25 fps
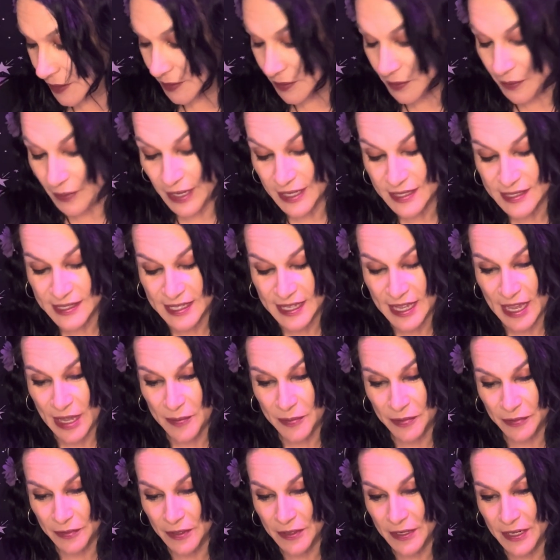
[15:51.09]
Why is the
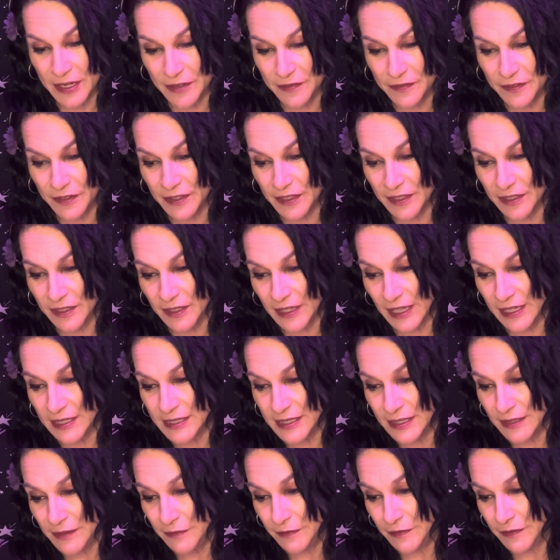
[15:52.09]
Emperor here for the
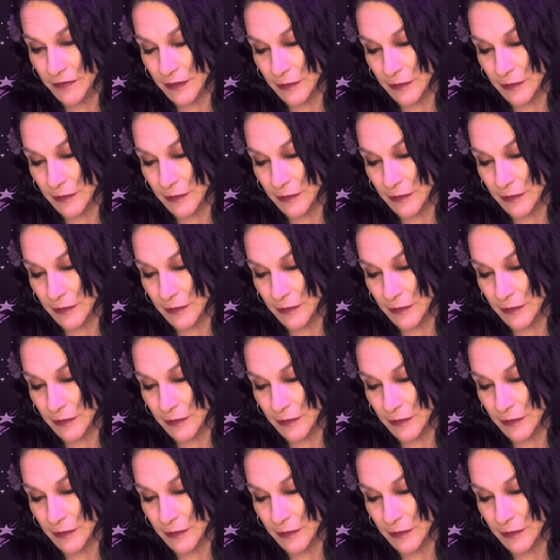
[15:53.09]
collective?